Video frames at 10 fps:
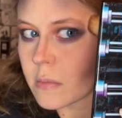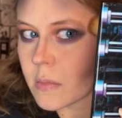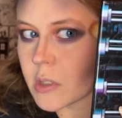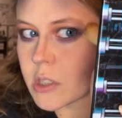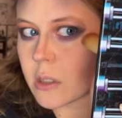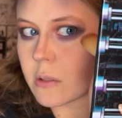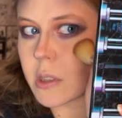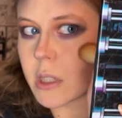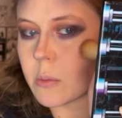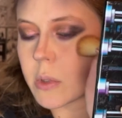
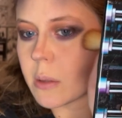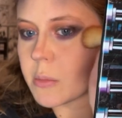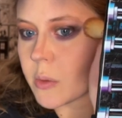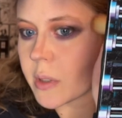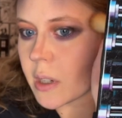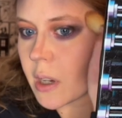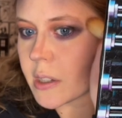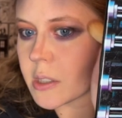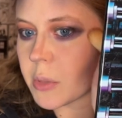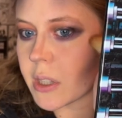Generally, when I'm doing a
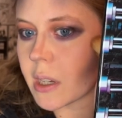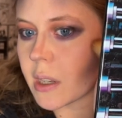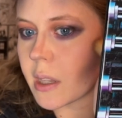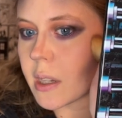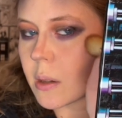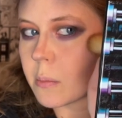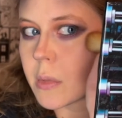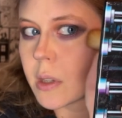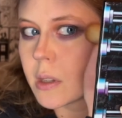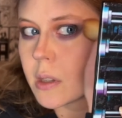cosplay, I like them
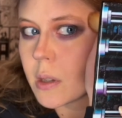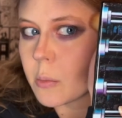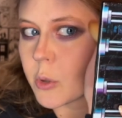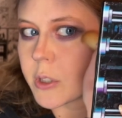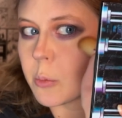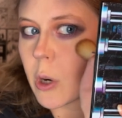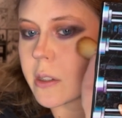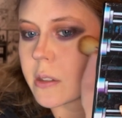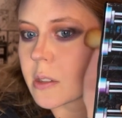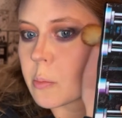pretty
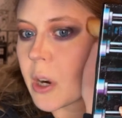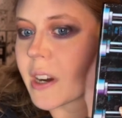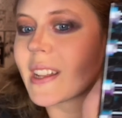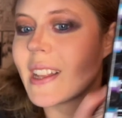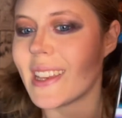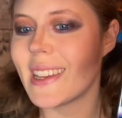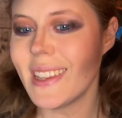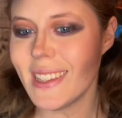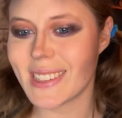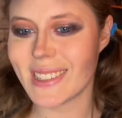bright and
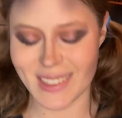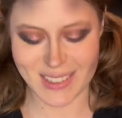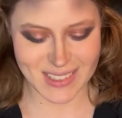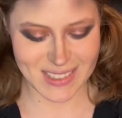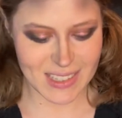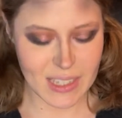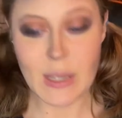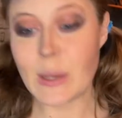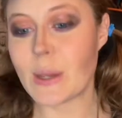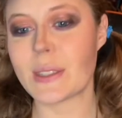sparkly. So
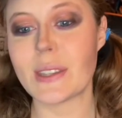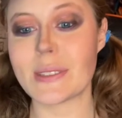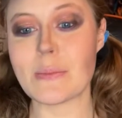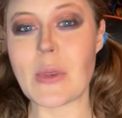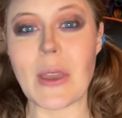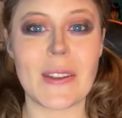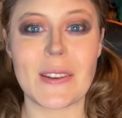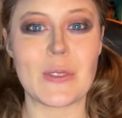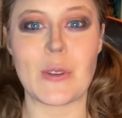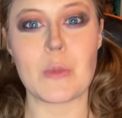it doesn't
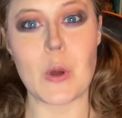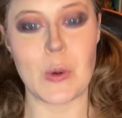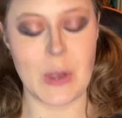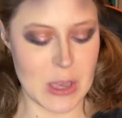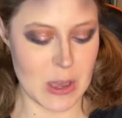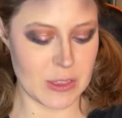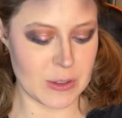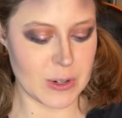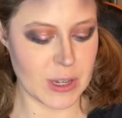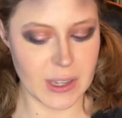matter if I'm going goth
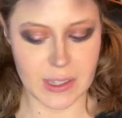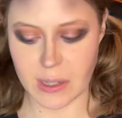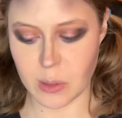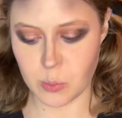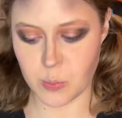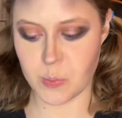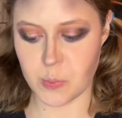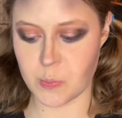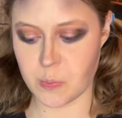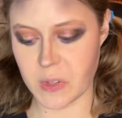or not. I'm
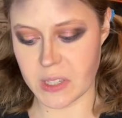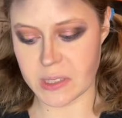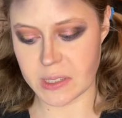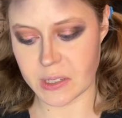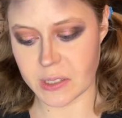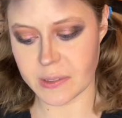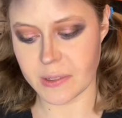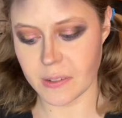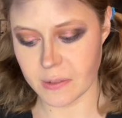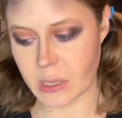considered
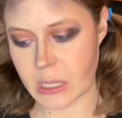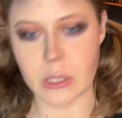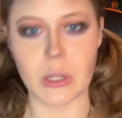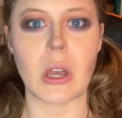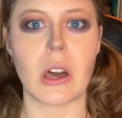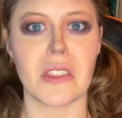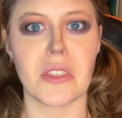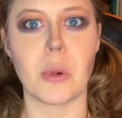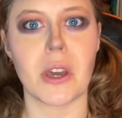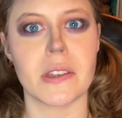glitter
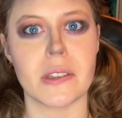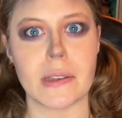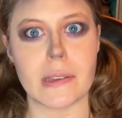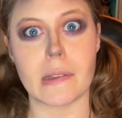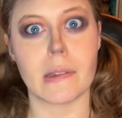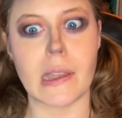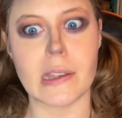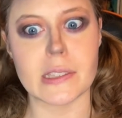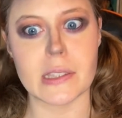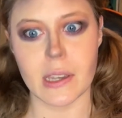goth by like a
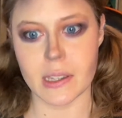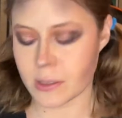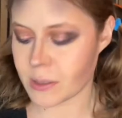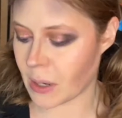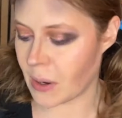landslide, so